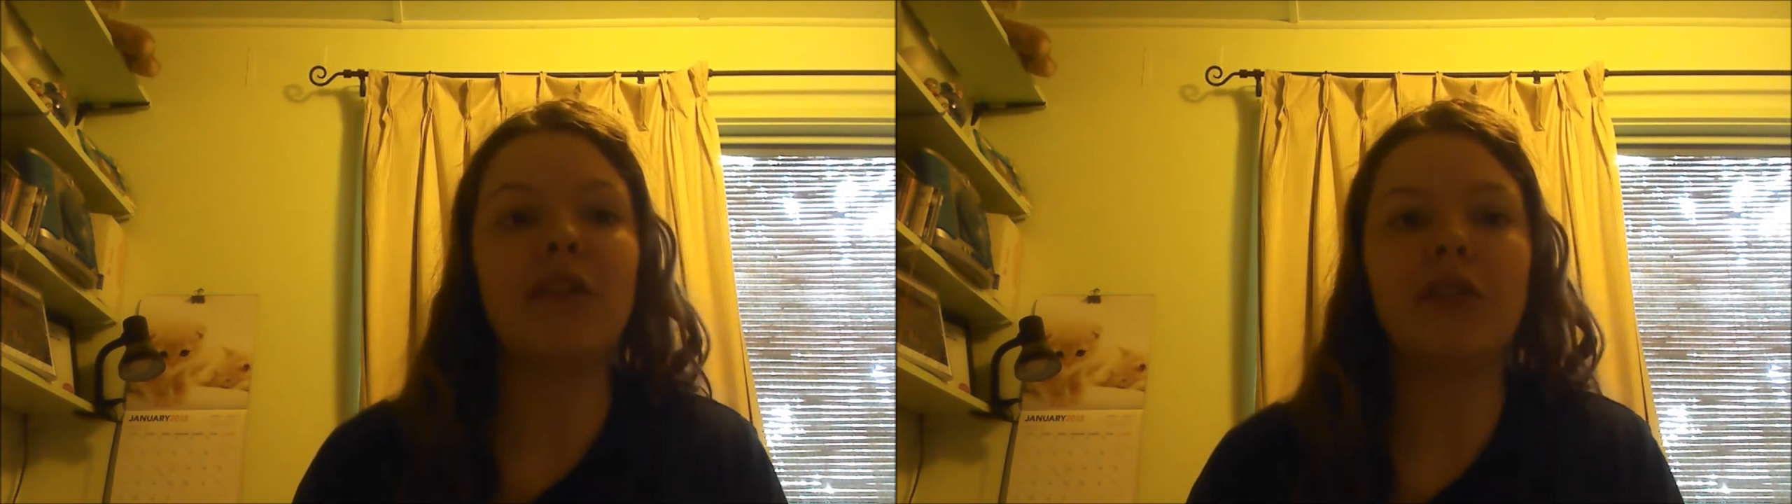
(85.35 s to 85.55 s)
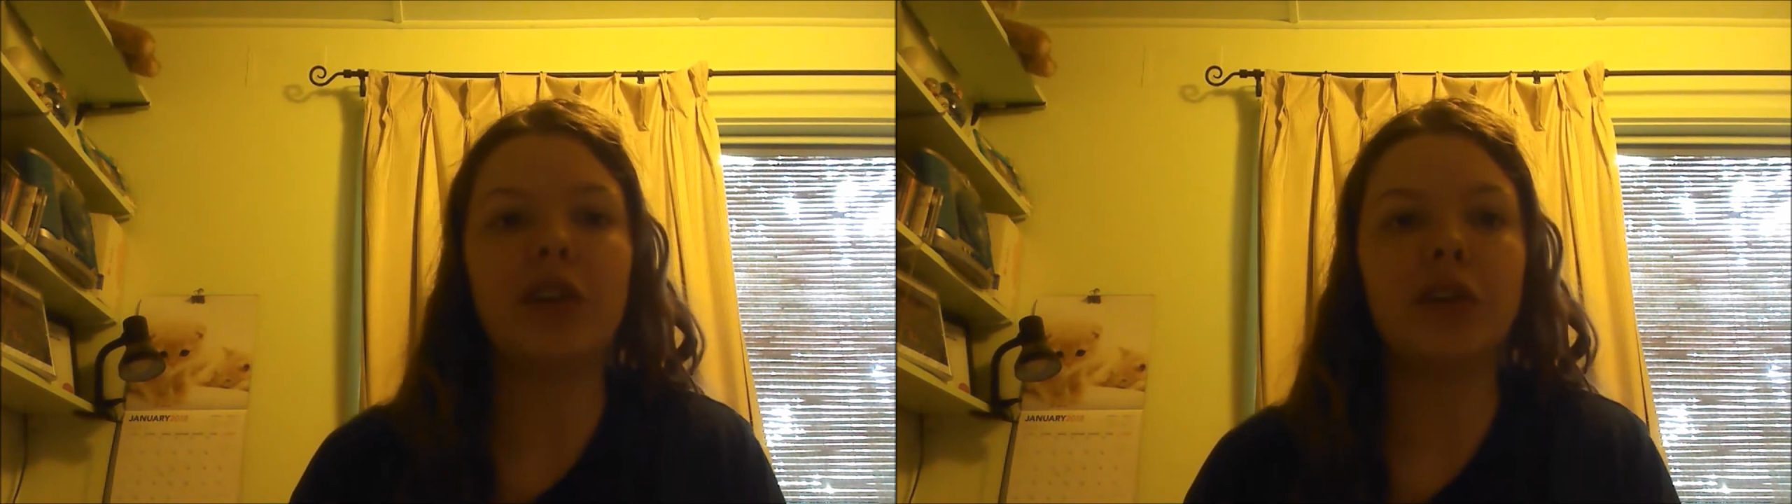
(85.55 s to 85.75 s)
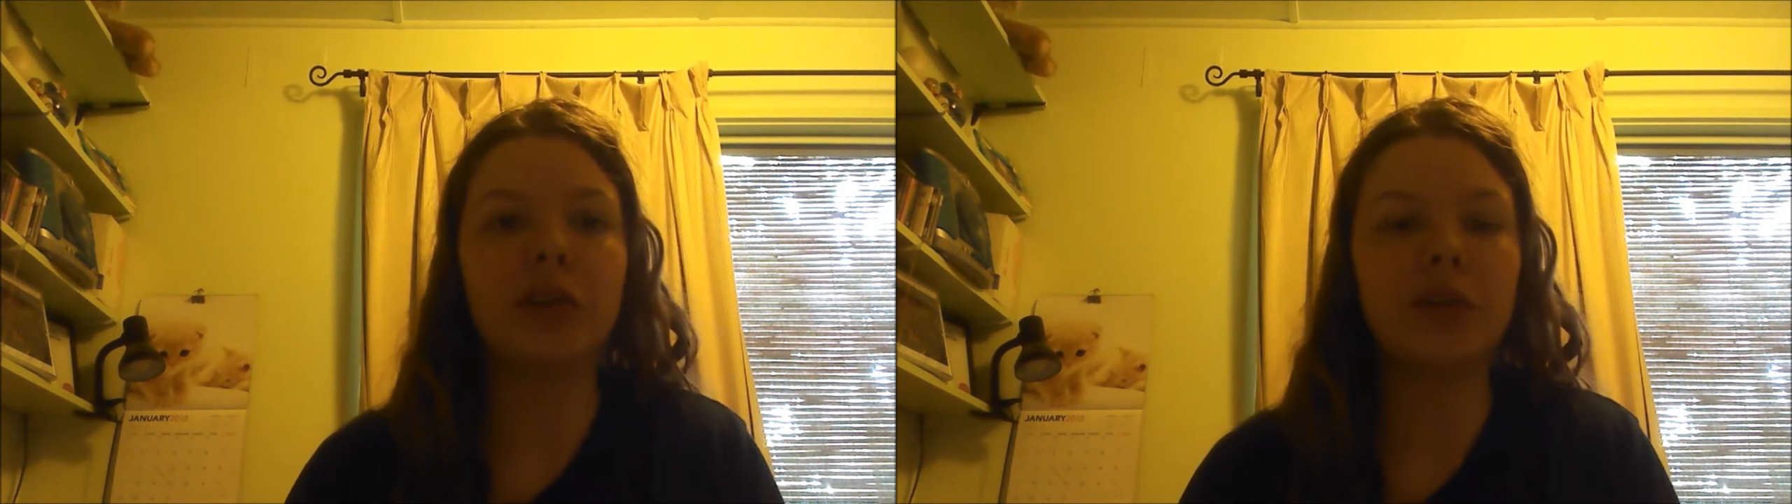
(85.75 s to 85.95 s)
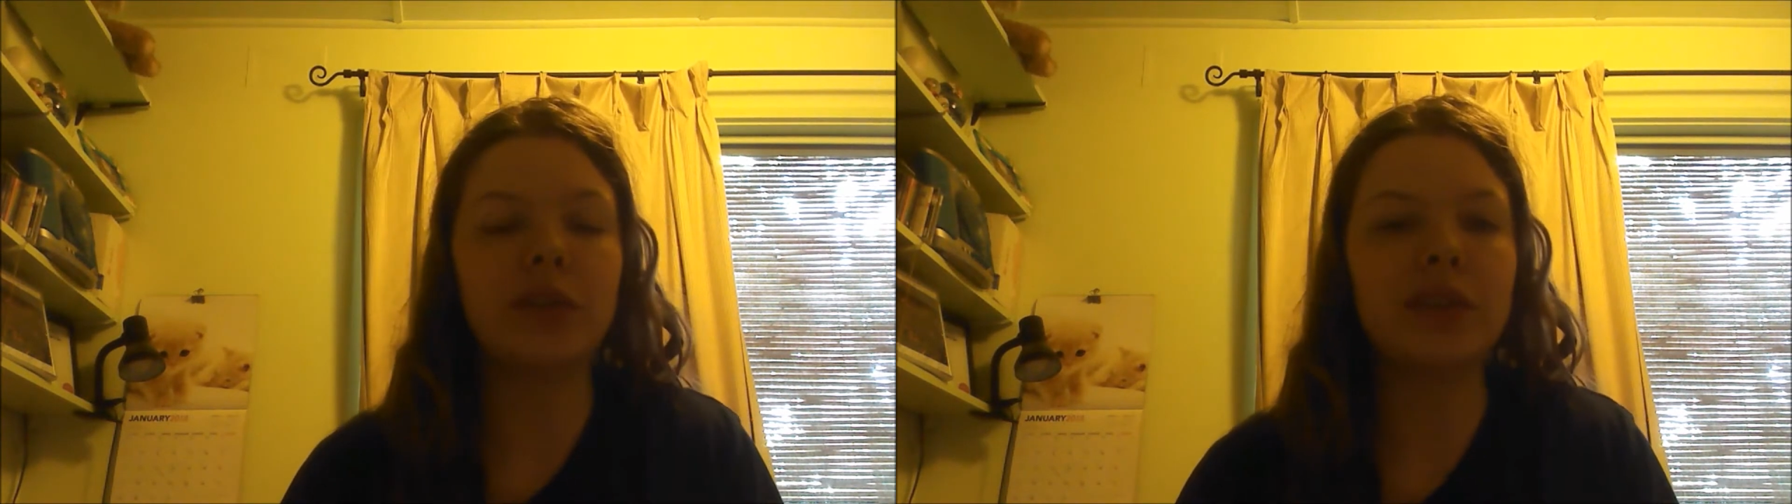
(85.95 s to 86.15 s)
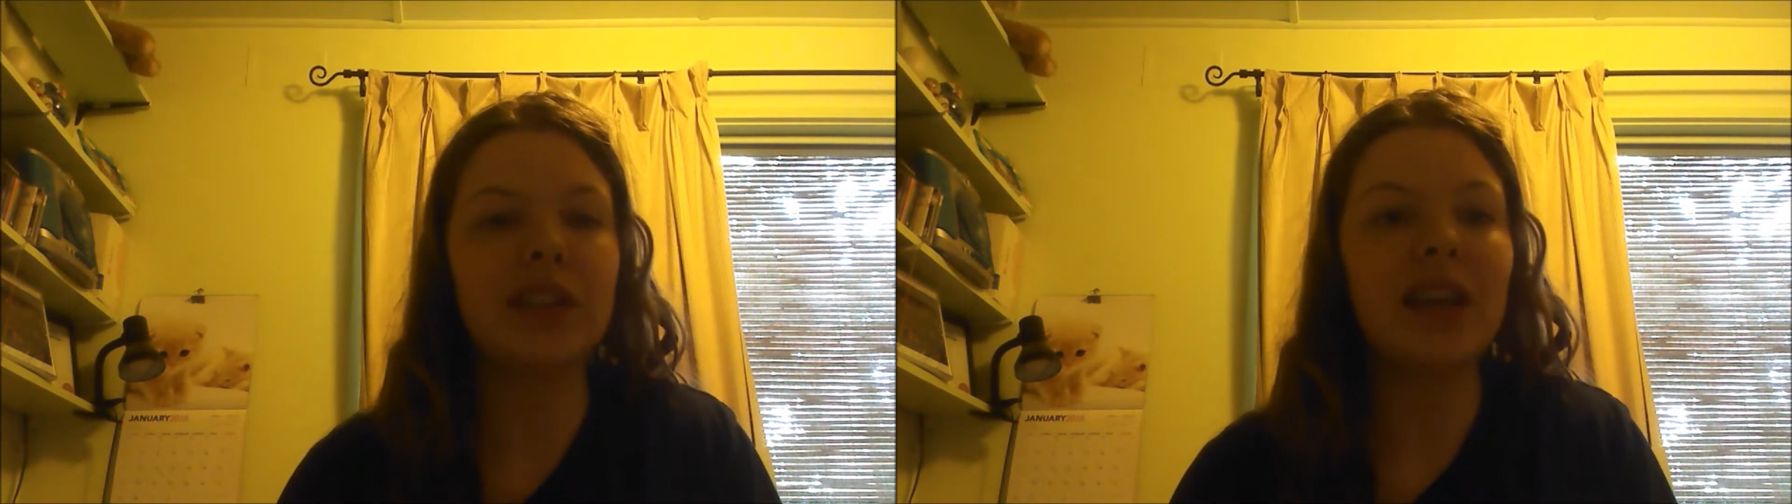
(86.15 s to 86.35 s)
of
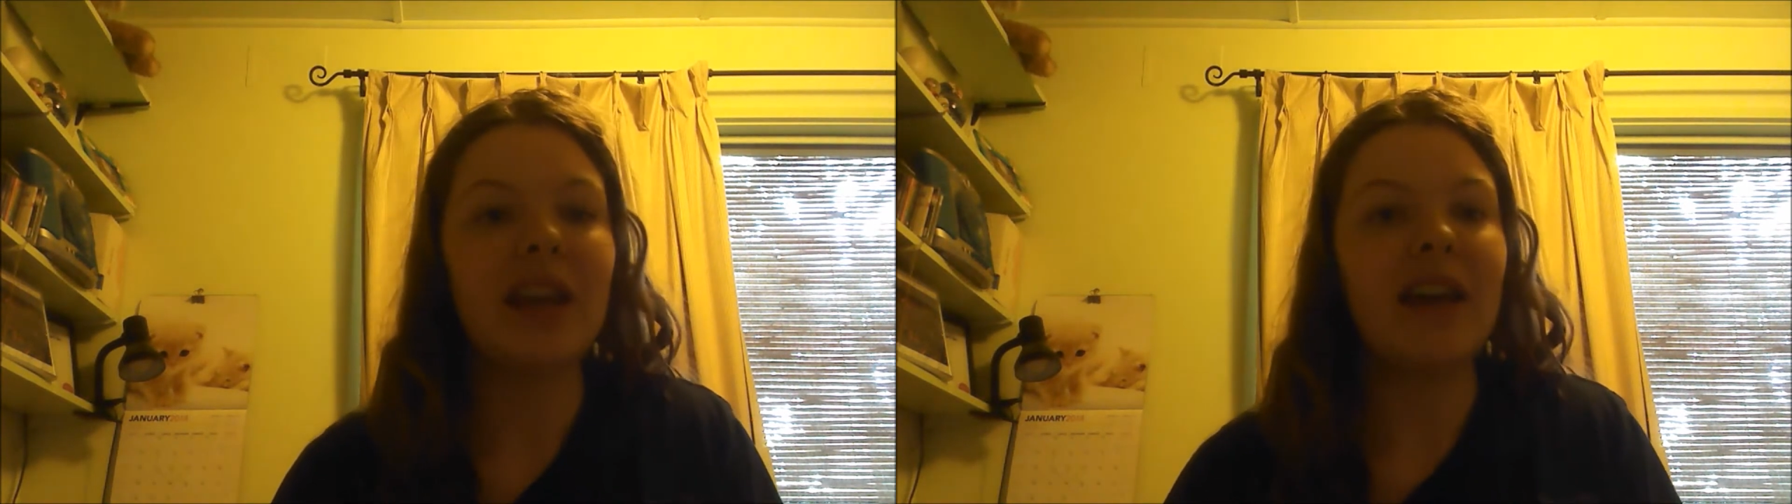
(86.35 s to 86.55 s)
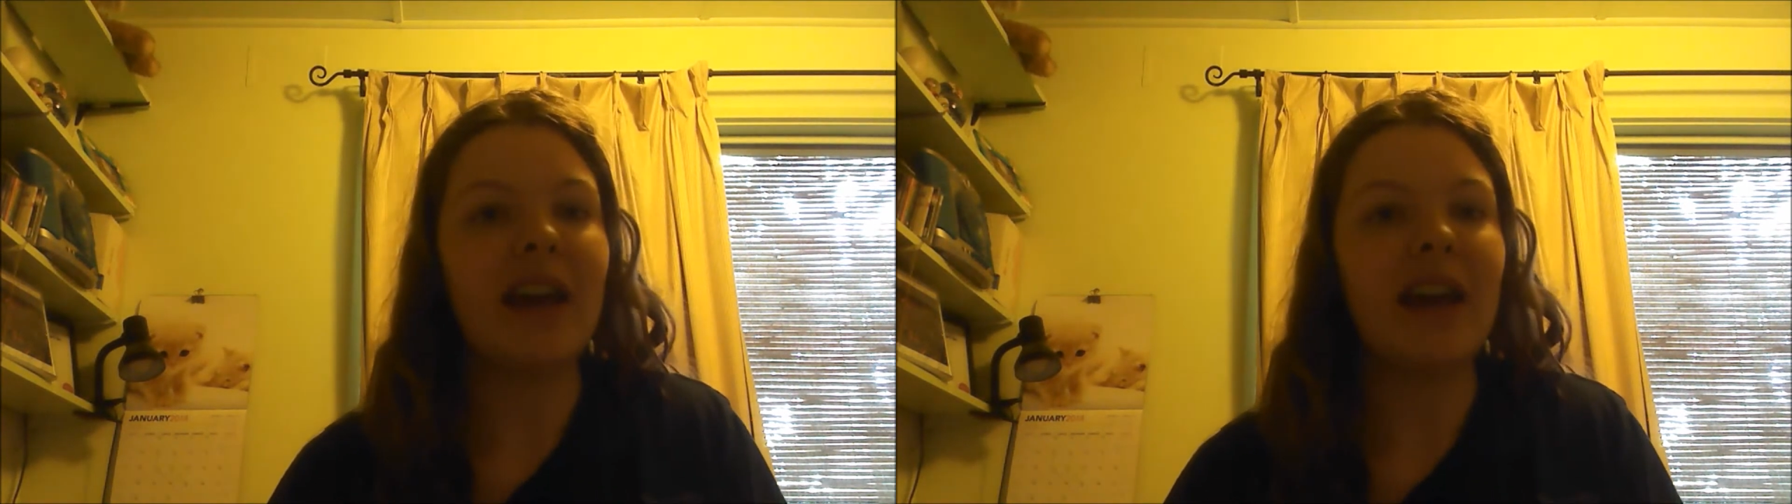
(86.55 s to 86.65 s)
vocals.